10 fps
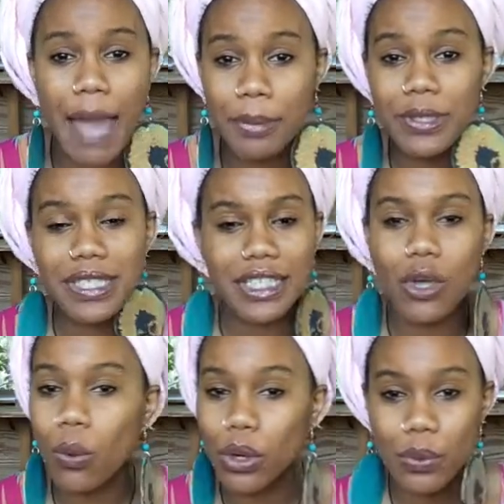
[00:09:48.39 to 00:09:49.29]
I personally
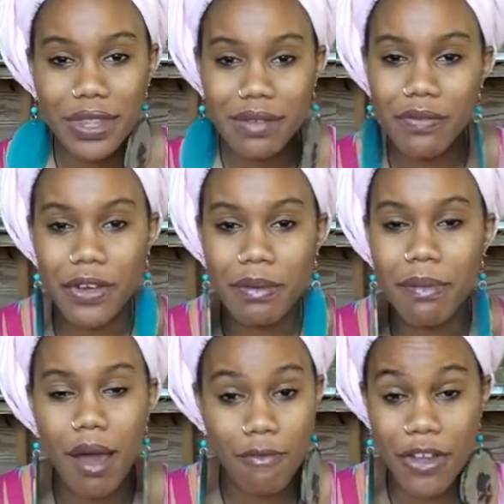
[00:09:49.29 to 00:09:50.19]
don't work with it
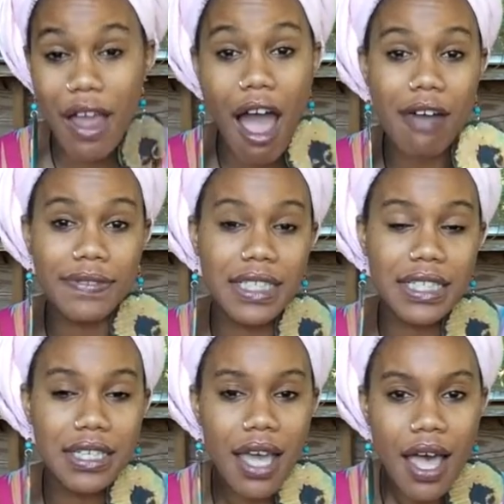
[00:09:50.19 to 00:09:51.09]
very
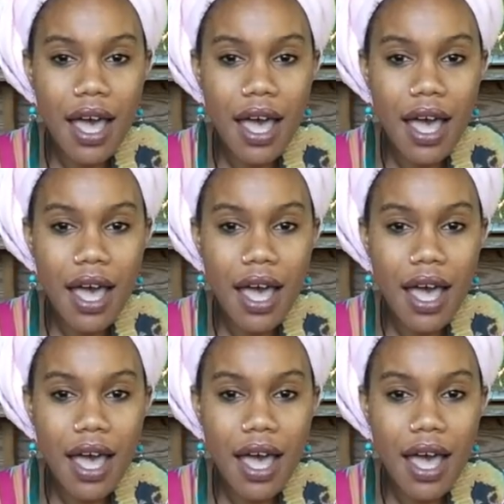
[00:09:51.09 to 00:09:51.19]
often.